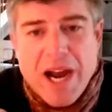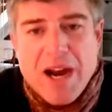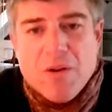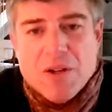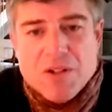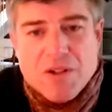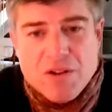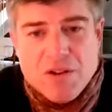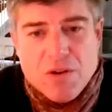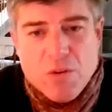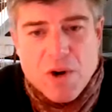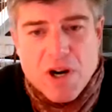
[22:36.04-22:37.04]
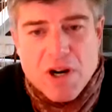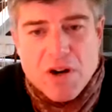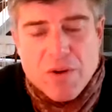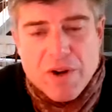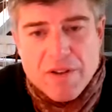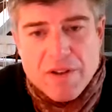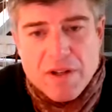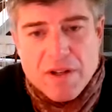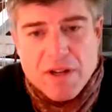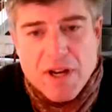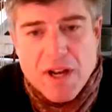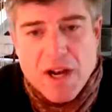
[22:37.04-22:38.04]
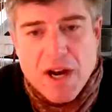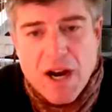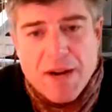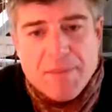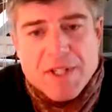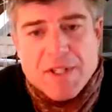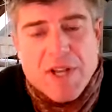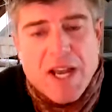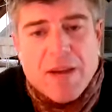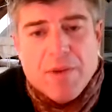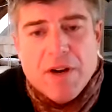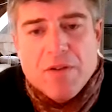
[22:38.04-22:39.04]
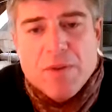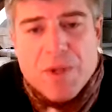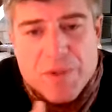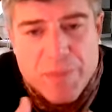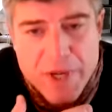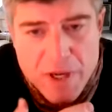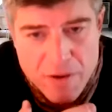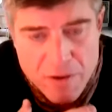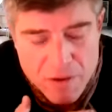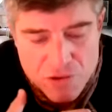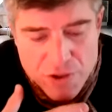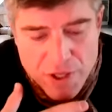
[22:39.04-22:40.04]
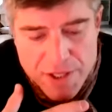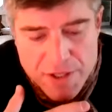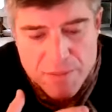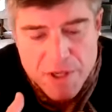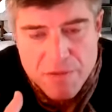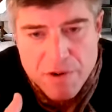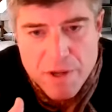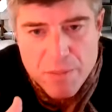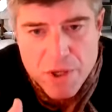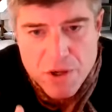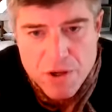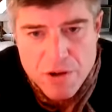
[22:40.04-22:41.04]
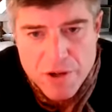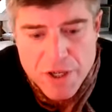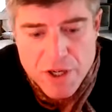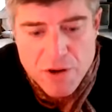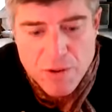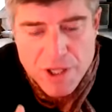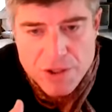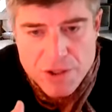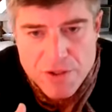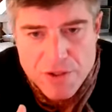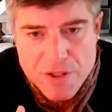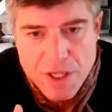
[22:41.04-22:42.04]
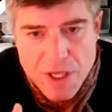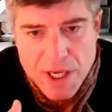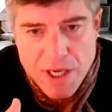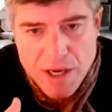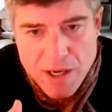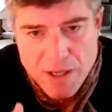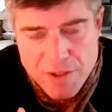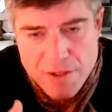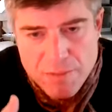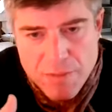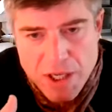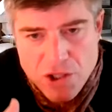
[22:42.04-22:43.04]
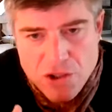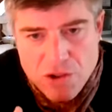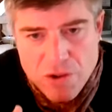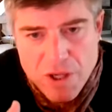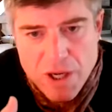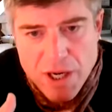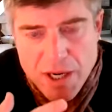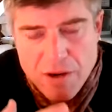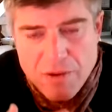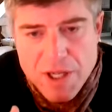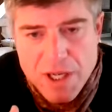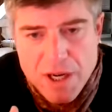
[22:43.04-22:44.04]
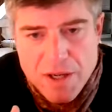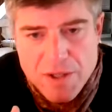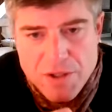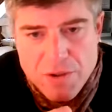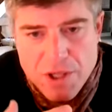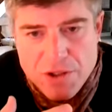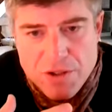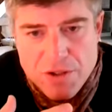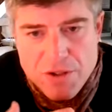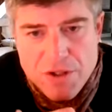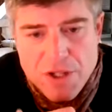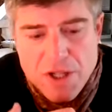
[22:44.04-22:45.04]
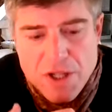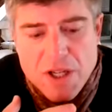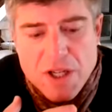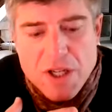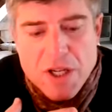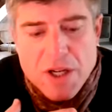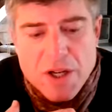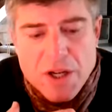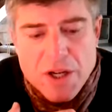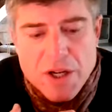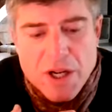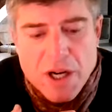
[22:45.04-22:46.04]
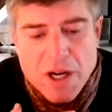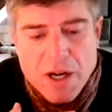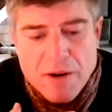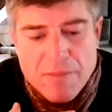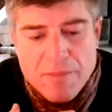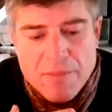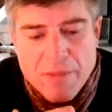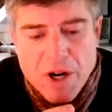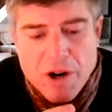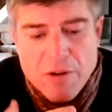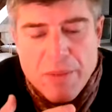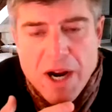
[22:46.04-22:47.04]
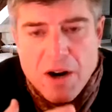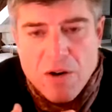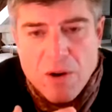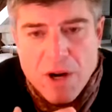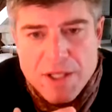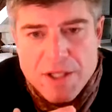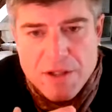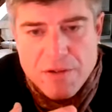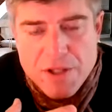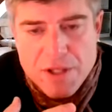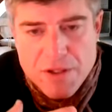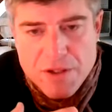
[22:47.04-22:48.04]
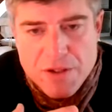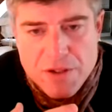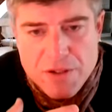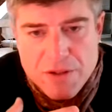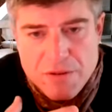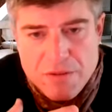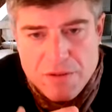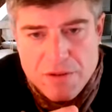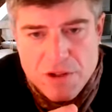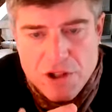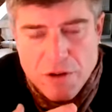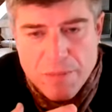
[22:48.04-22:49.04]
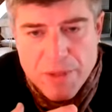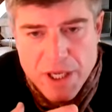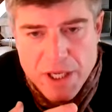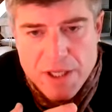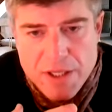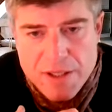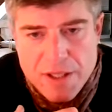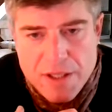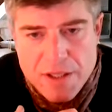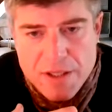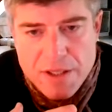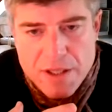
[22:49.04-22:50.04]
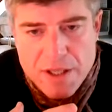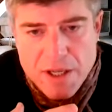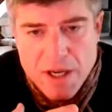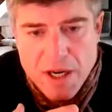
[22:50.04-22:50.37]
powers that you work with. And I'm the same. I've always been tried to be very pure in the questions that I ask, and make sure that I only ask questions that are about quite serious topics. And